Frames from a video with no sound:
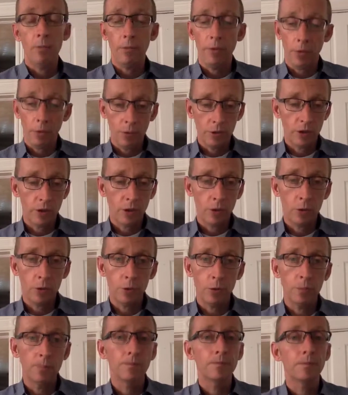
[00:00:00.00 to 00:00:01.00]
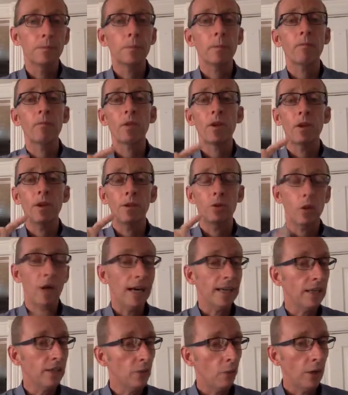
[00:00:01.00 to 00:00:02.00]
those include
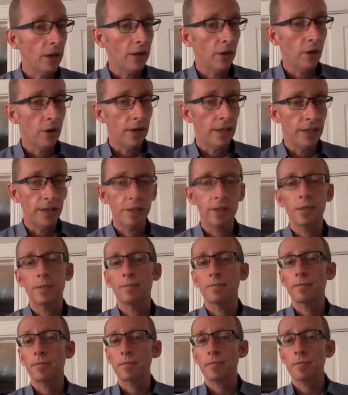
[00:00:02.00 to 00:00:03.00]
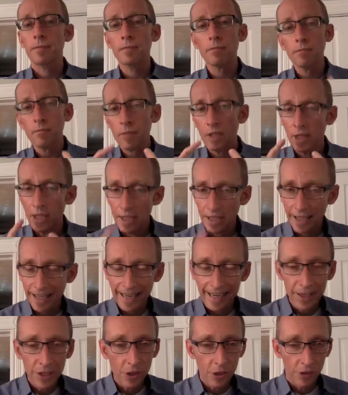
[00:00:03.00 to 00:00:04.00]
attracting the right audience,
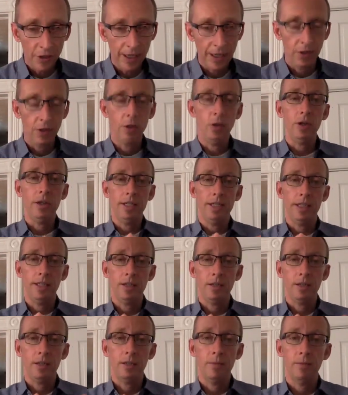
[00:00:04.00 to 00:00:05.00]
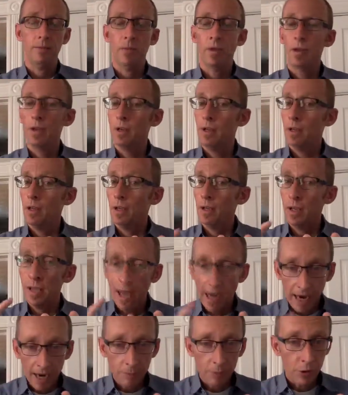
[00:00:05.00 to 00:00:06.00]
engaging that audience,
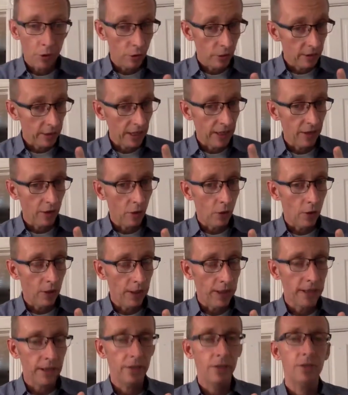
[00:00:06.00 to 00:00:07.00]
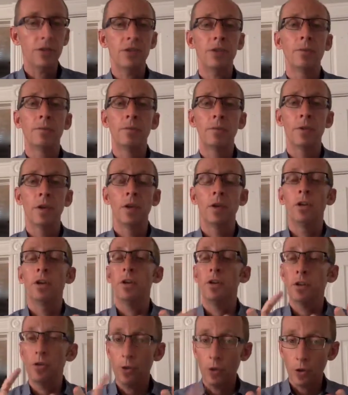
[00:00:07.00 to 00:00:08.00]
capturing that audience,
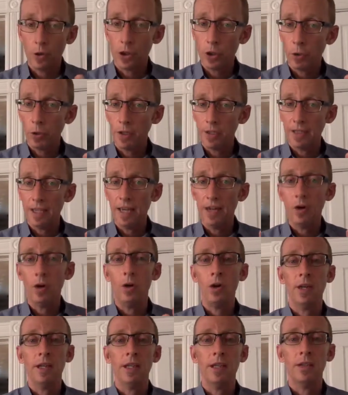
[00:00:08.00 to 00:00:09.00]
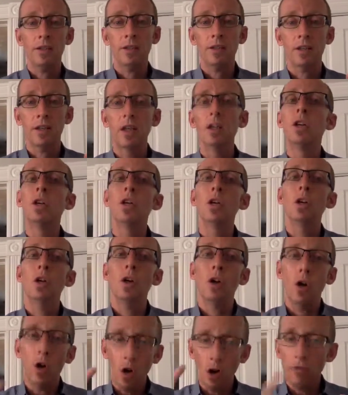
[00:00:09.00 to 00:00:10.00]
nurturing that audience,
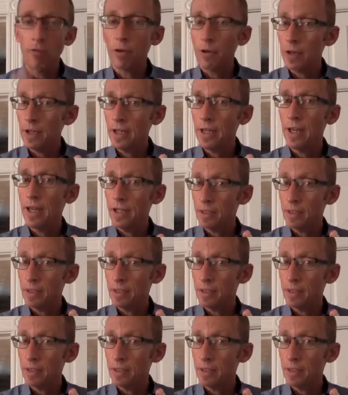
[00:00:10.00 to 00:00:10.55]
offering a